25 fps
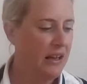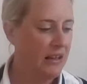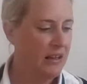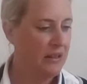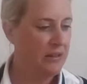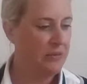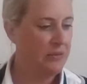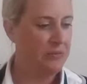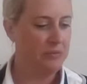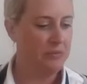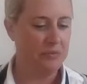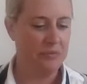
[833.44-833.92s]

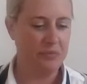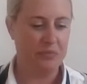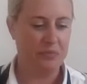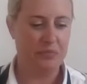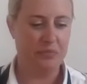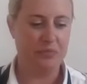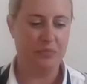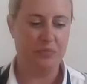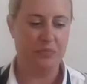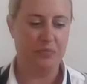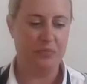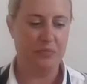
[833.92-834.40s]
Um,
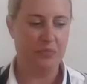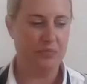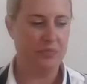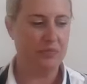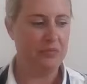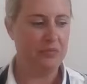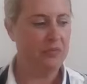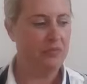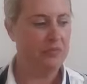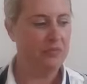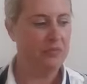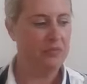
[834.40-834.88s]

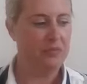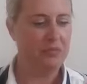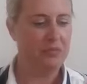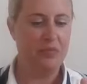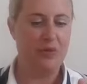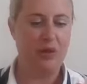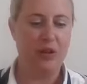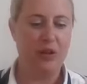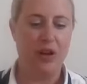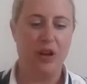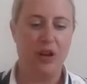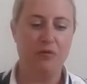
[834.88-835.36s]

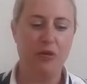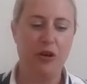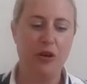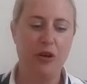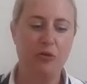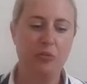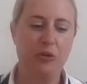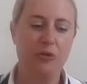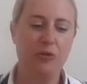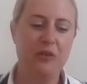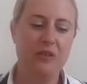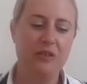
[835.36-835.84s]

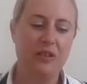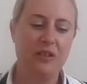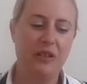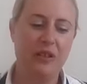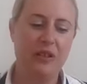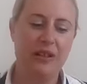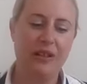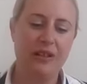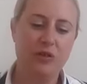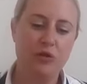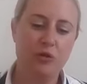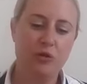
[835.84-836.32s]
aroma is
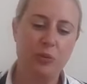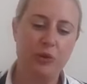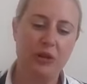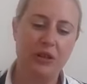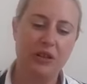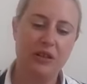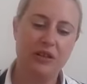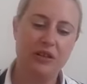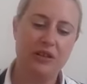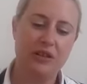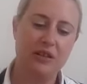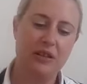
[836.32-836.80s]
a little
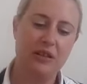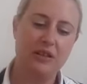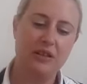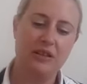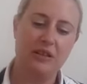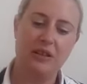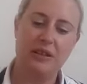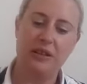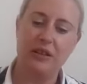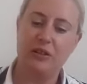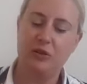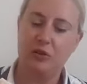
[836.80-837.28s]
bit
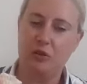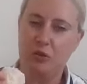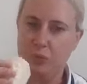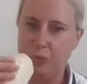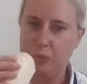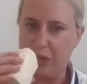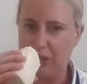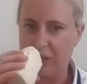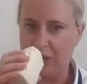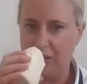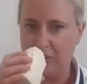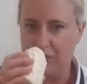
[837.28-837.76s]
is a
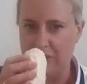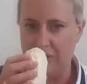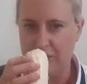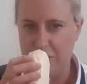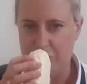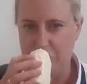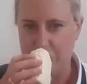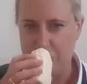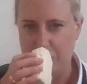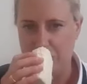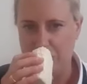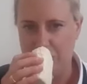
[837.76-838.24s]
little bit
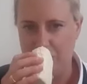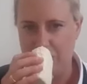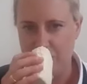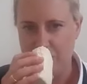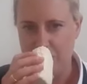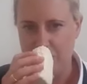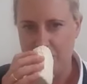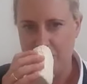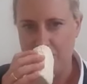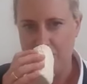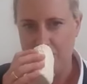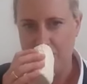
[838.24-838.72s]

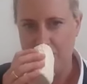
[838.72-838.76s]
uninspiring.